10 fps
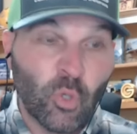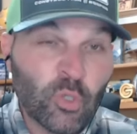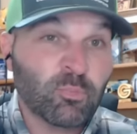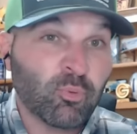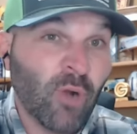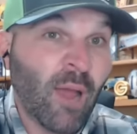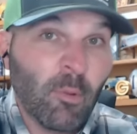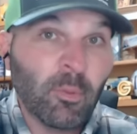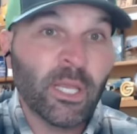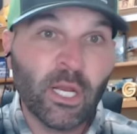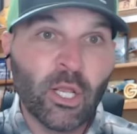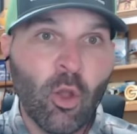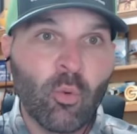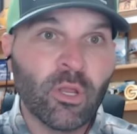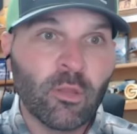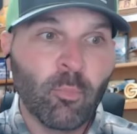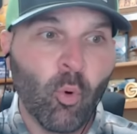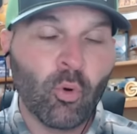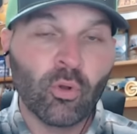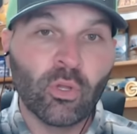who's probably going to go into the
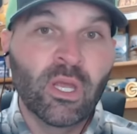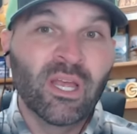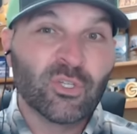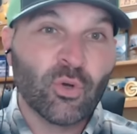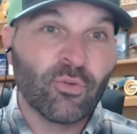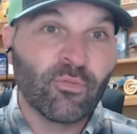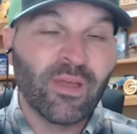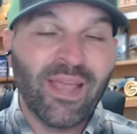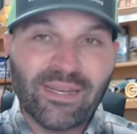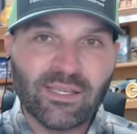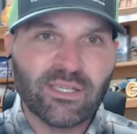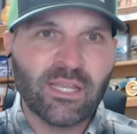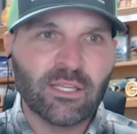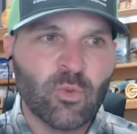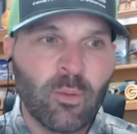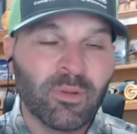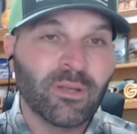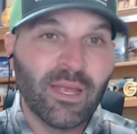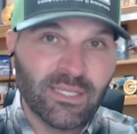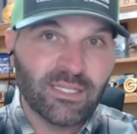portal? Sort of hate to say it this way, but
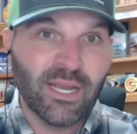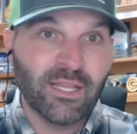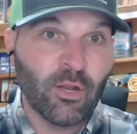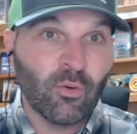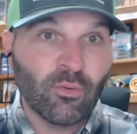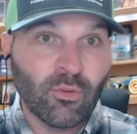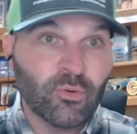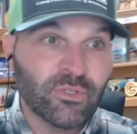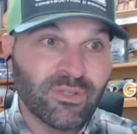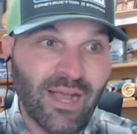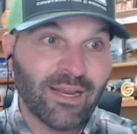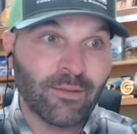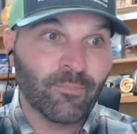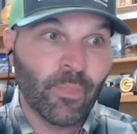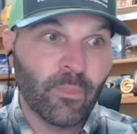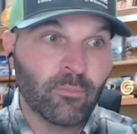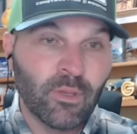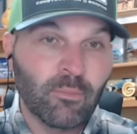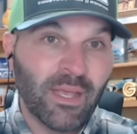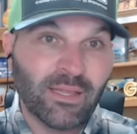as he said it, you know, who's not going
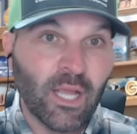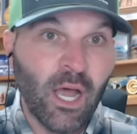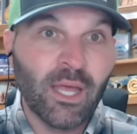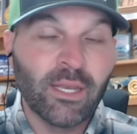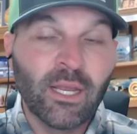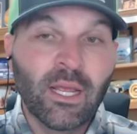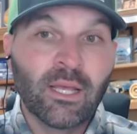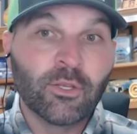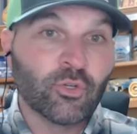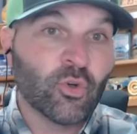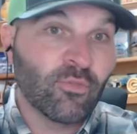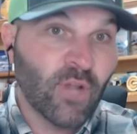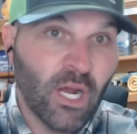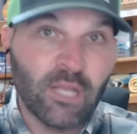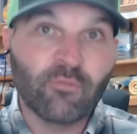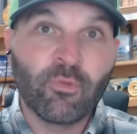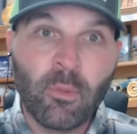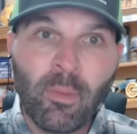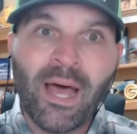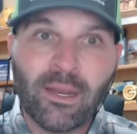to make the cut? You're sort of cutting from
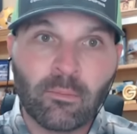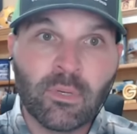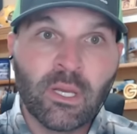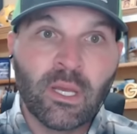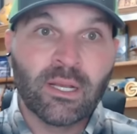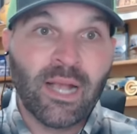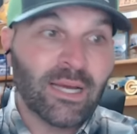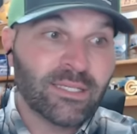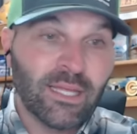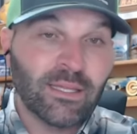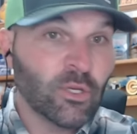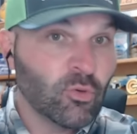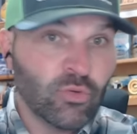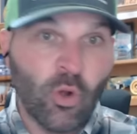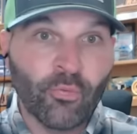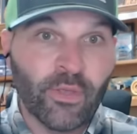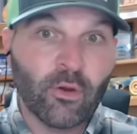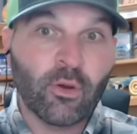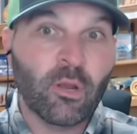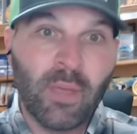the bottom. Guys that you don't think
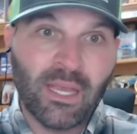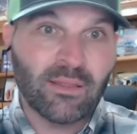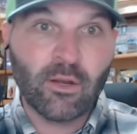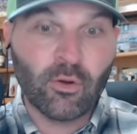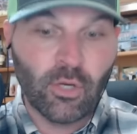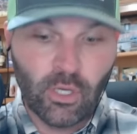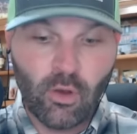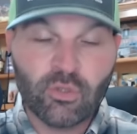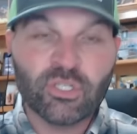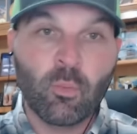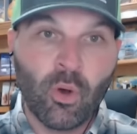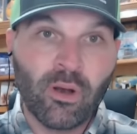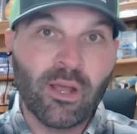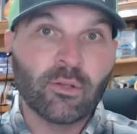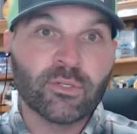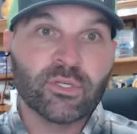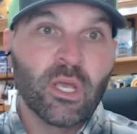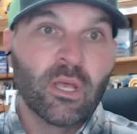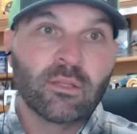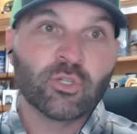are going to make it, that are going to go somewhere else
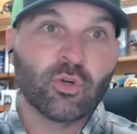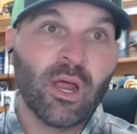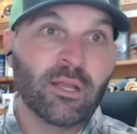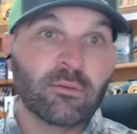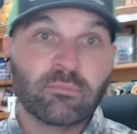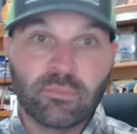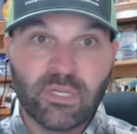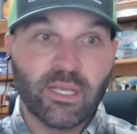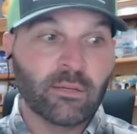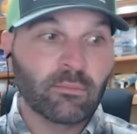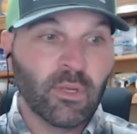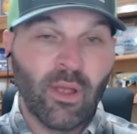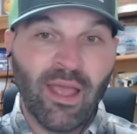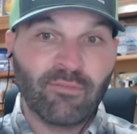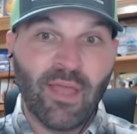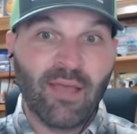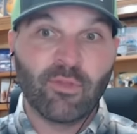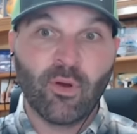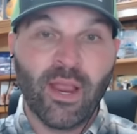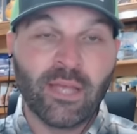to try to get, you know, have
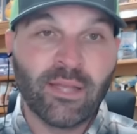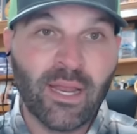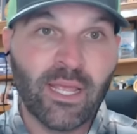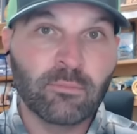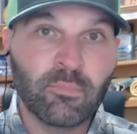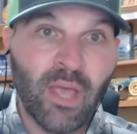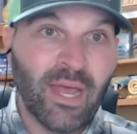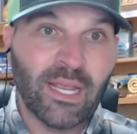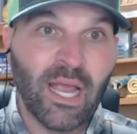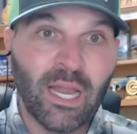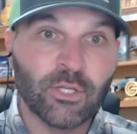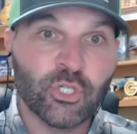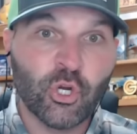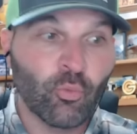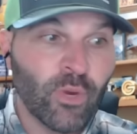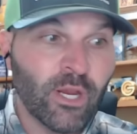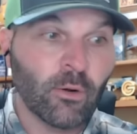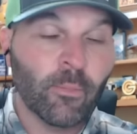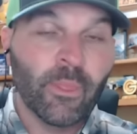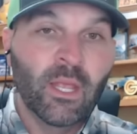their hand at a college
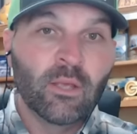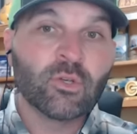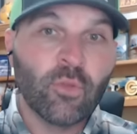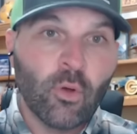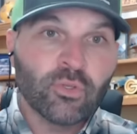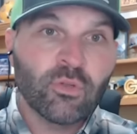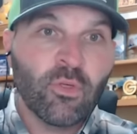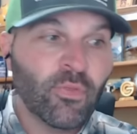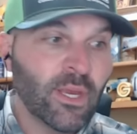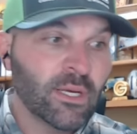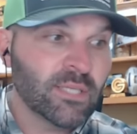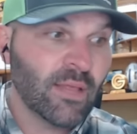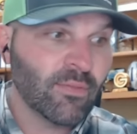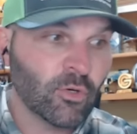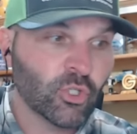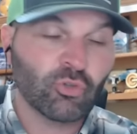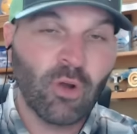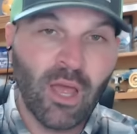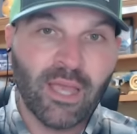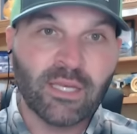career. So those are the things that they're
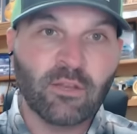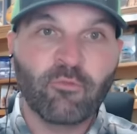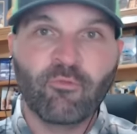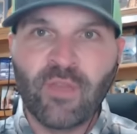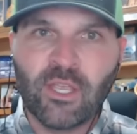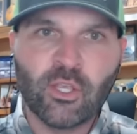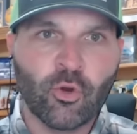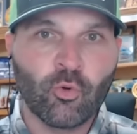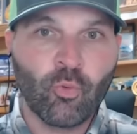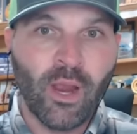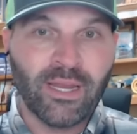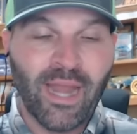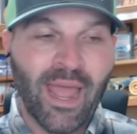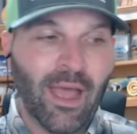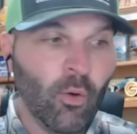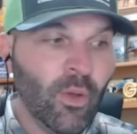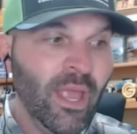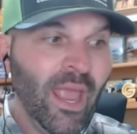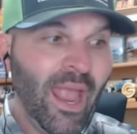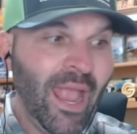trying to figure right now.
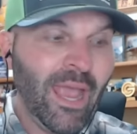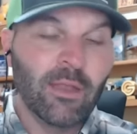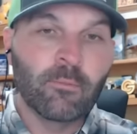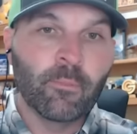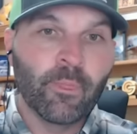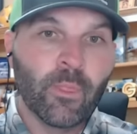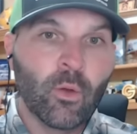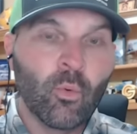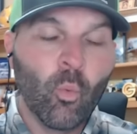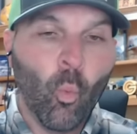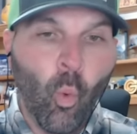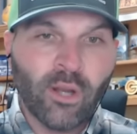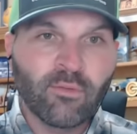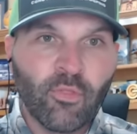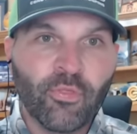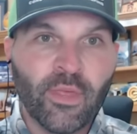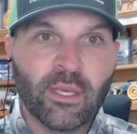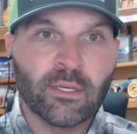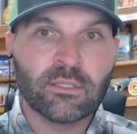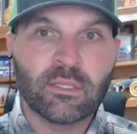And one of the
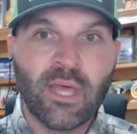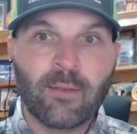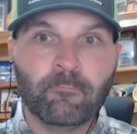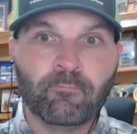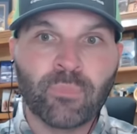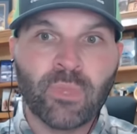things that